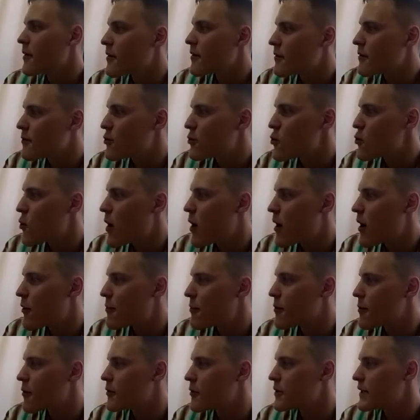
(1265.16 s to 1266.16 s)
to our
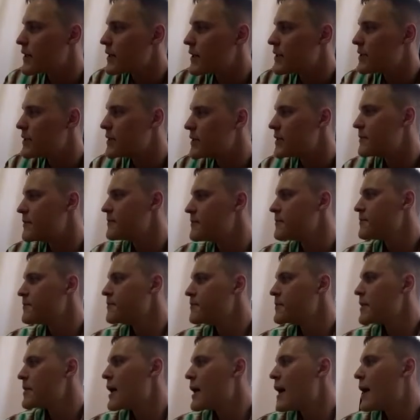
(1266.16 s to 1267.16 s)
broadcast.
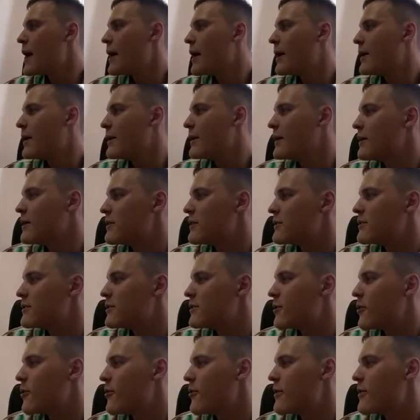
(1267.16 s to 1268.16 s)

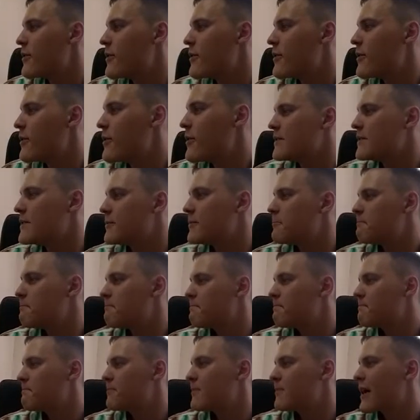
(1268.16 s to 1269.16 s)
So this is,
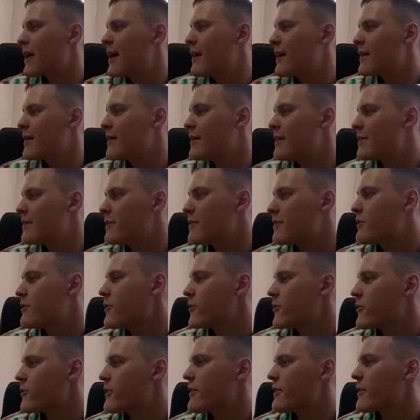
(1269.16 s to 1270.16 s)
I think,
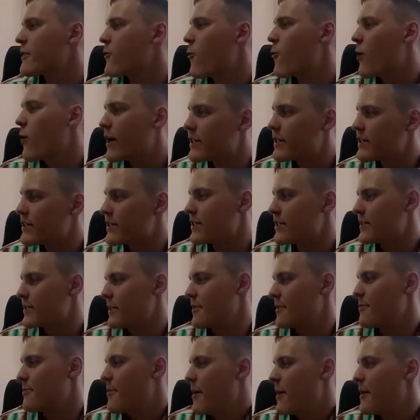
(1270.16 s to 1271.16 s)
not a
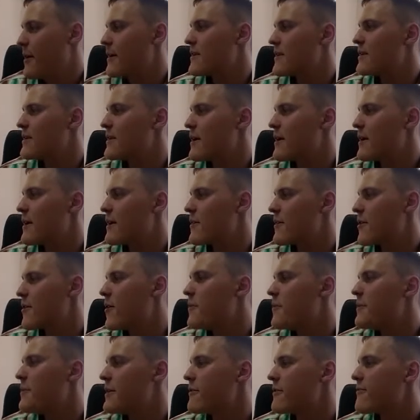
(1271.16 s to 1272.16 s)
question, but a
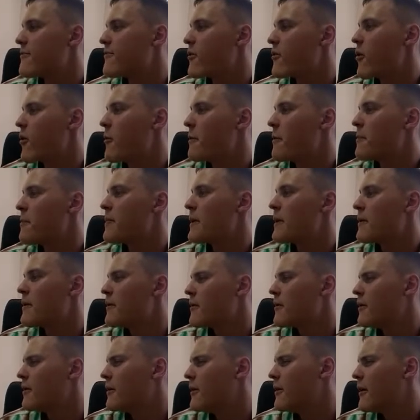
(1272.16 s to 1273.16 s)
comment from
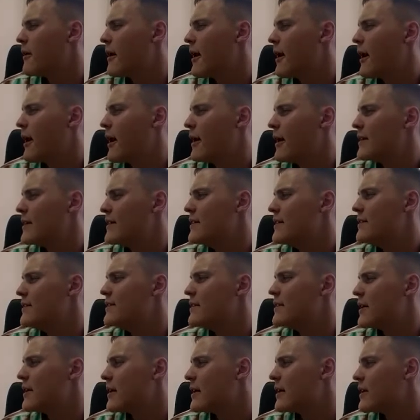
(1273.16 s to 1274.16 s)

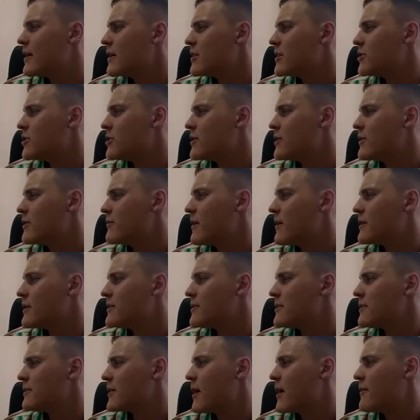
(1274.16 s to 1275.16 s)
Aditya
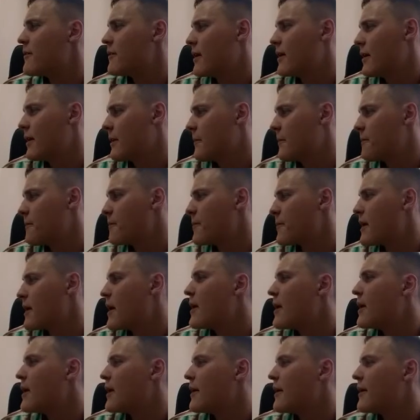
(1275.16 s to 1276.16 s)
Srivastava.
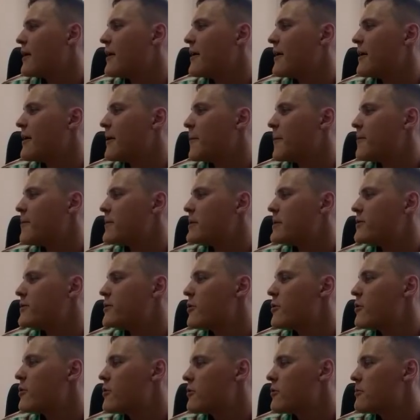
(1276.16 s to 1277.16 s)

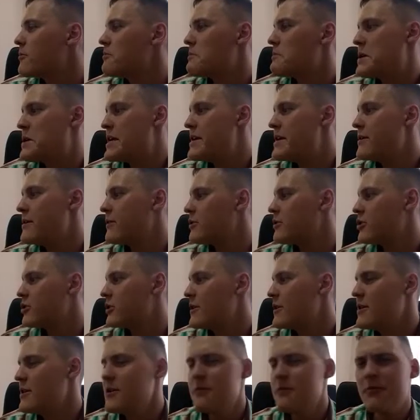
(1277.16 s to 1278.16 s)
So
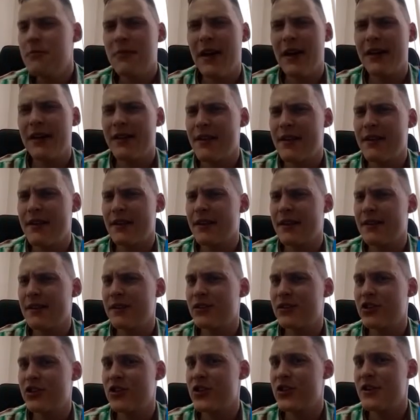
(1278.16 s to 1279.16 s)
she, I think it is
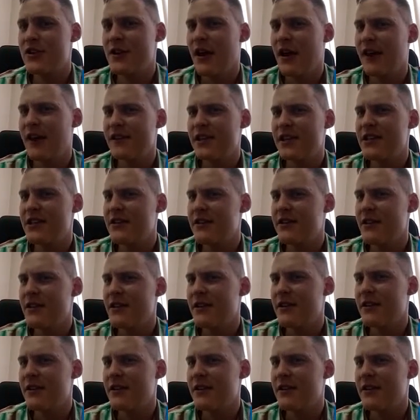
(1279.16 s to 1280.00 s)
she, Aditya,